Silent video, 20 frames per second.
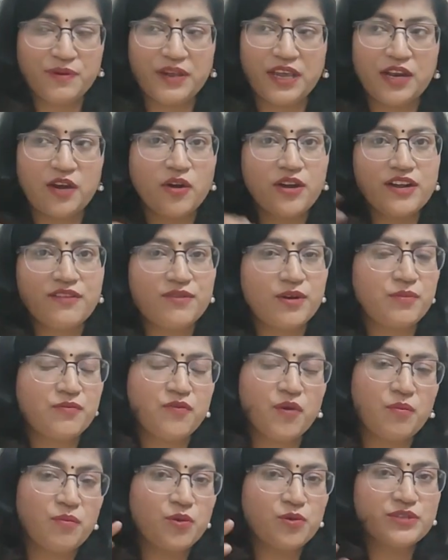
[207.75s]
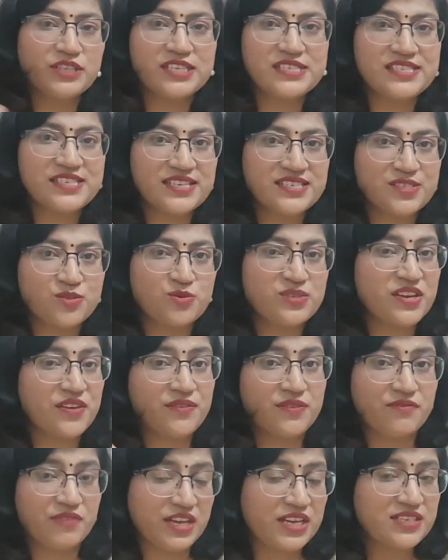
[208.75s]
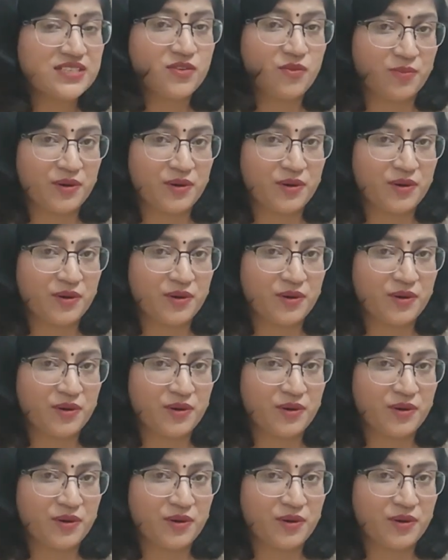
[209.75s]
cannot develop for more than 6 to 7 weeks